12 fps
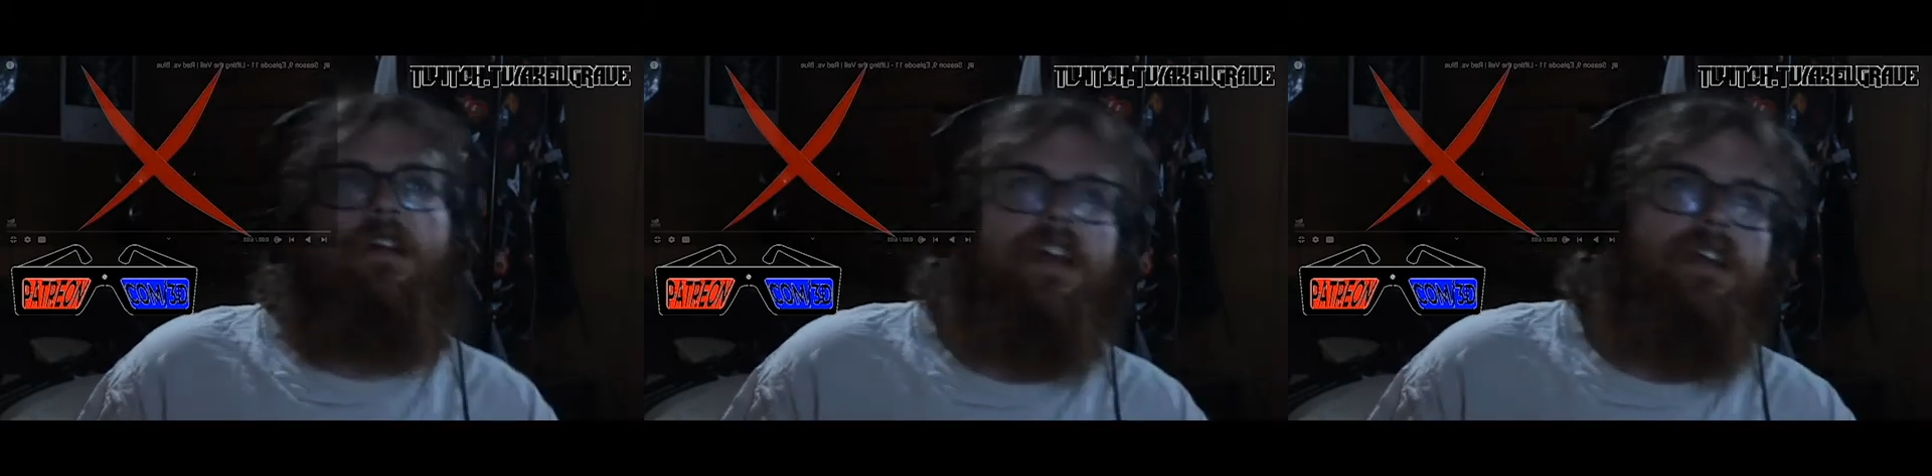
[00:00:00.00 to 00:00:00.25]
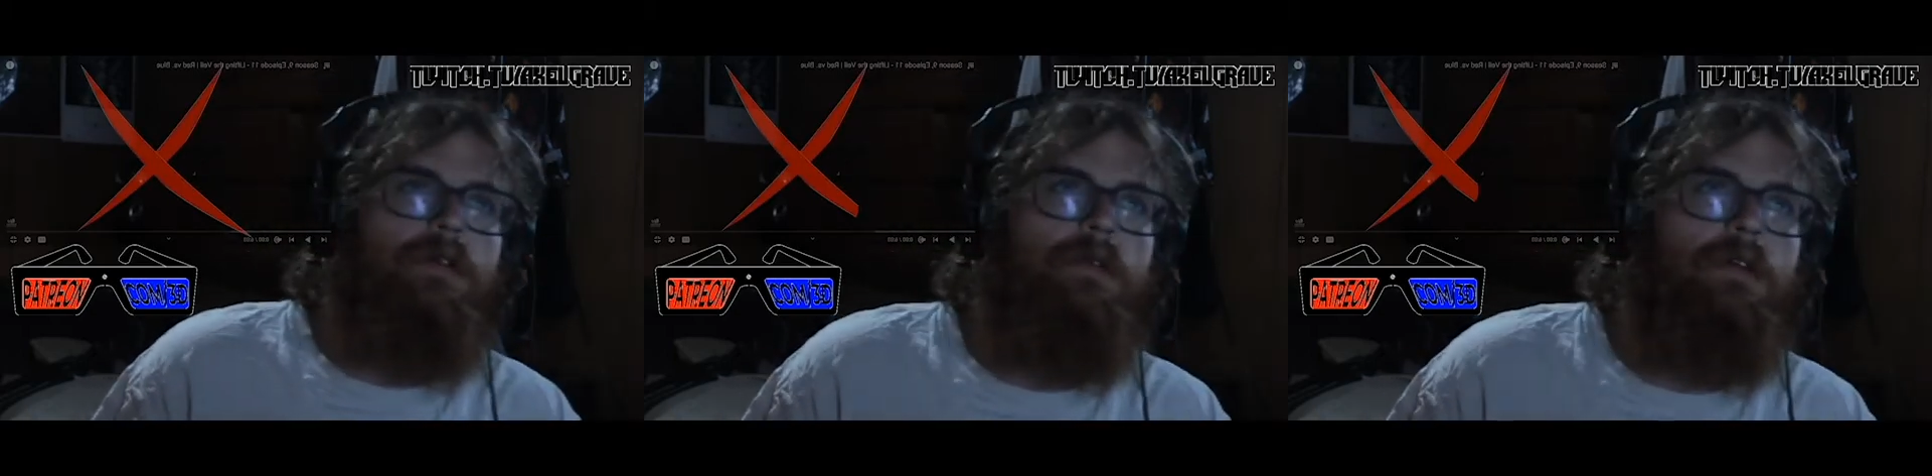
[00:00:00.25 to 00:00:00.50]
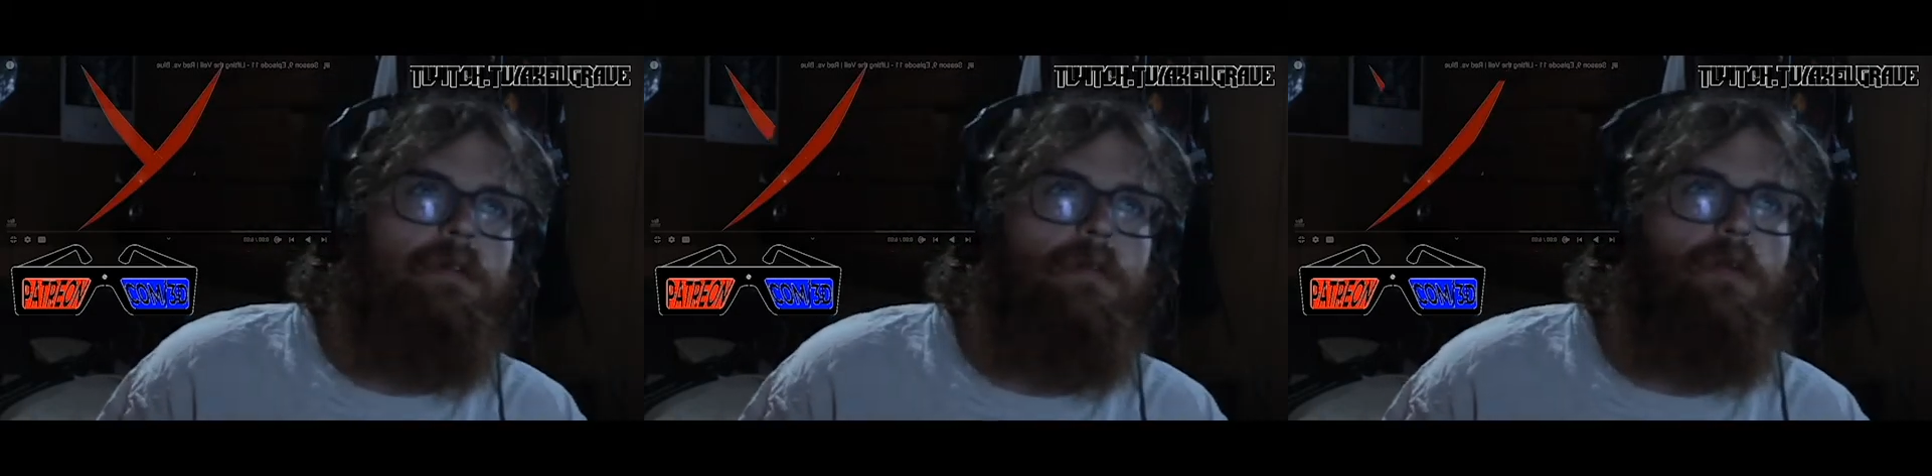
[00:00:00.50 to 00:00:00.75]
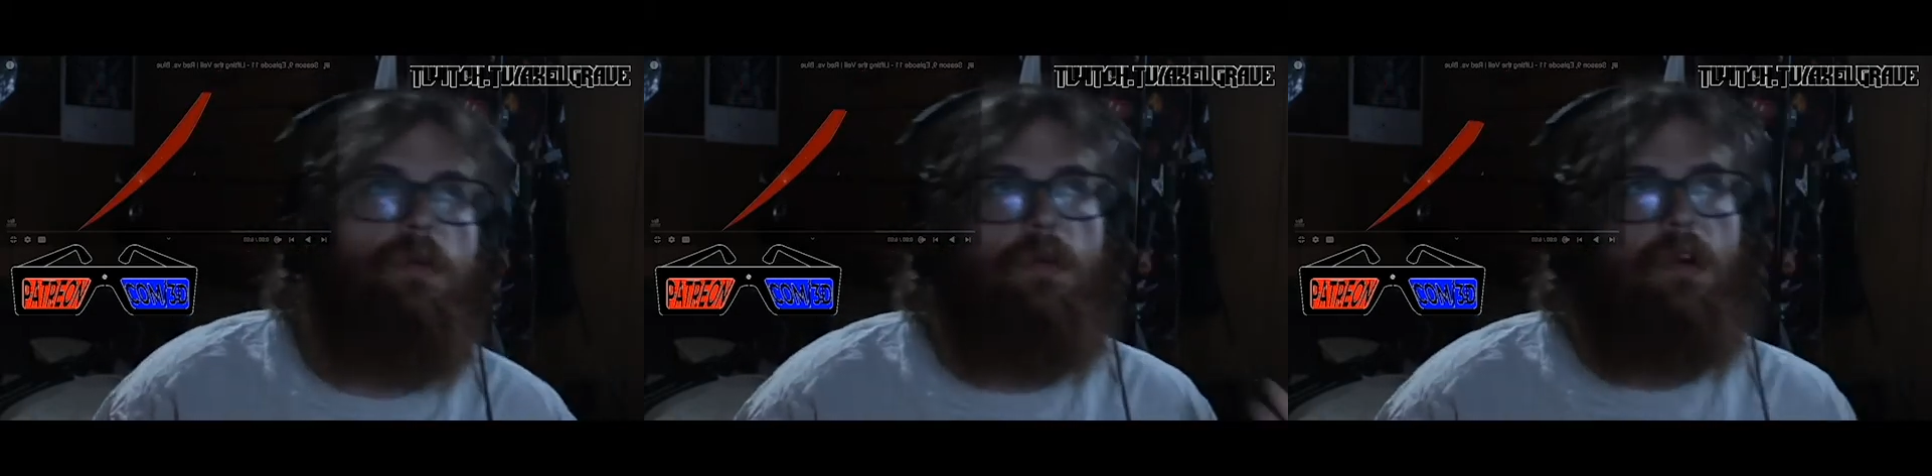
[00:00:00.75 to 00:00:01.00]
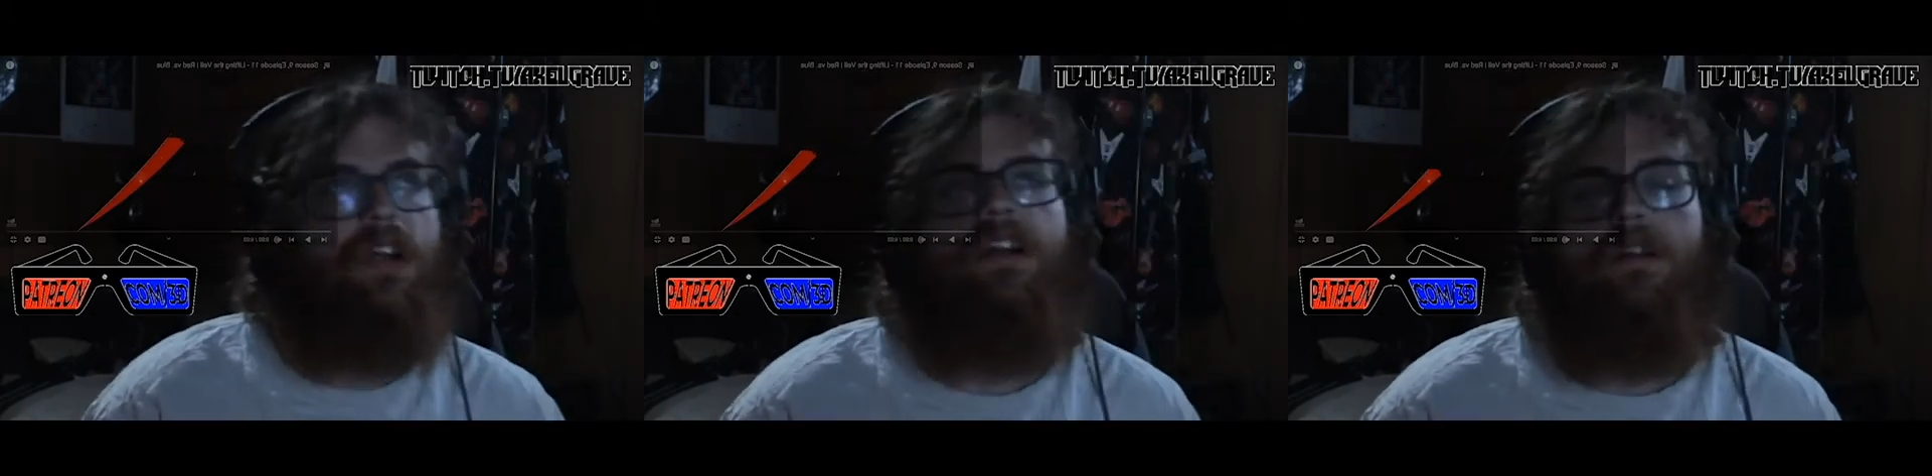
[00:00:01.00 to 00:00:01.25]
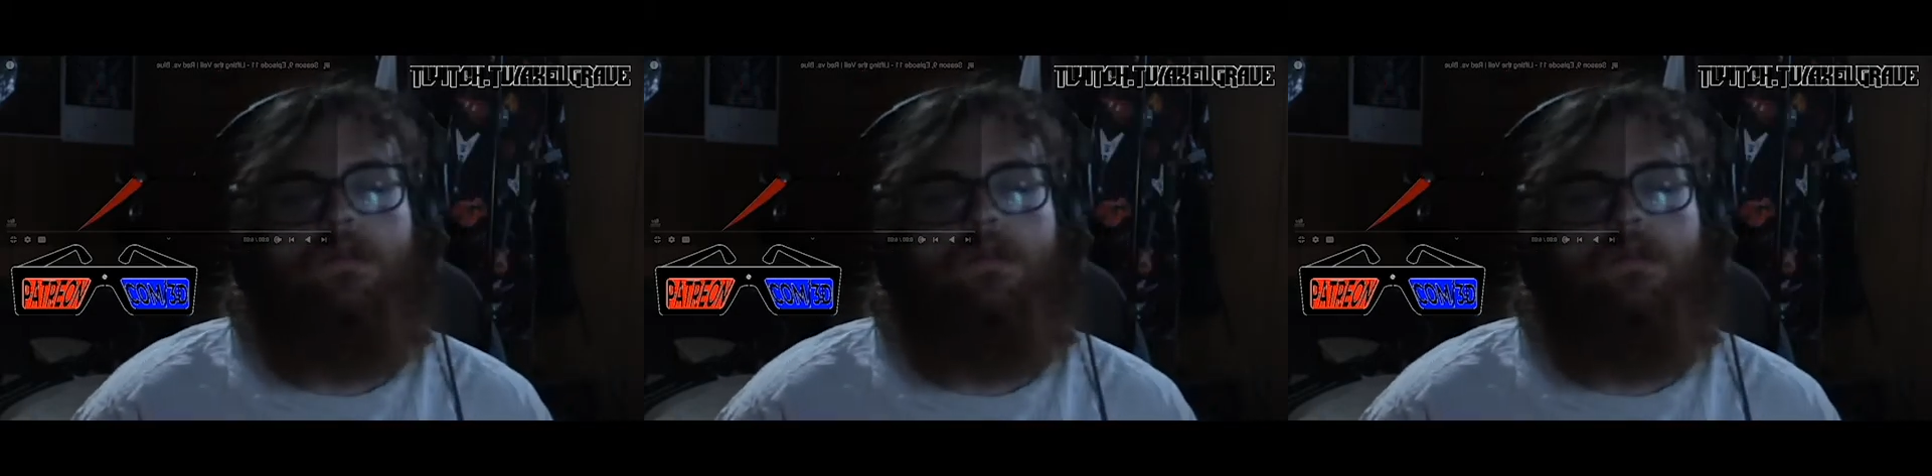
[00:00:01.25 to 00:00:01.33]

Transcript: ahead we work. But we're working on it.